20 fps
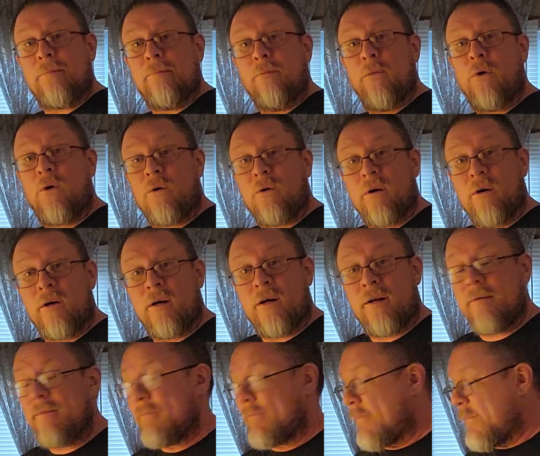
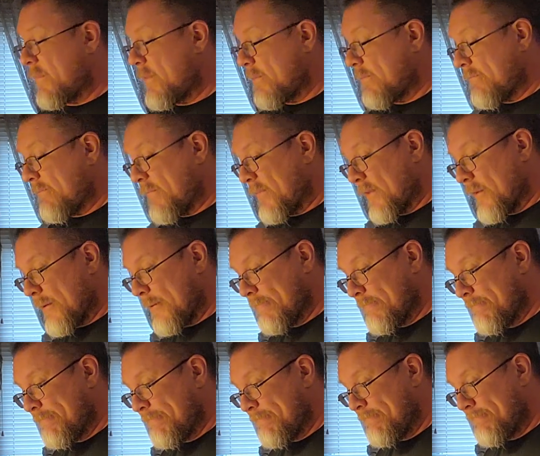moron.
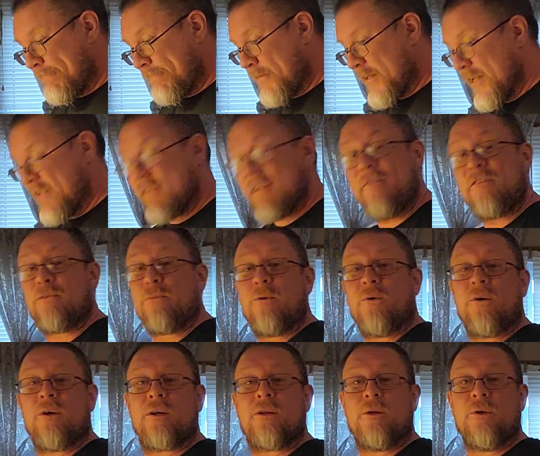It seems more
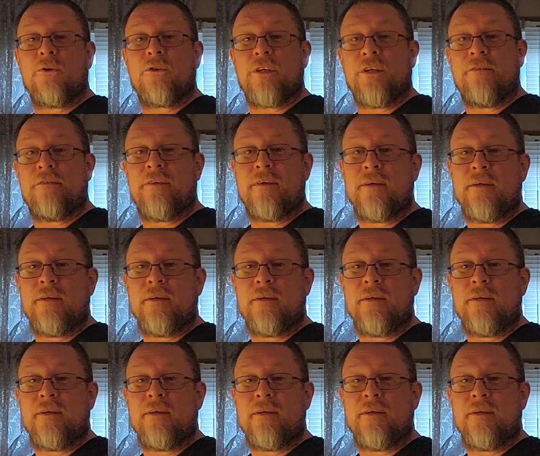inclusive.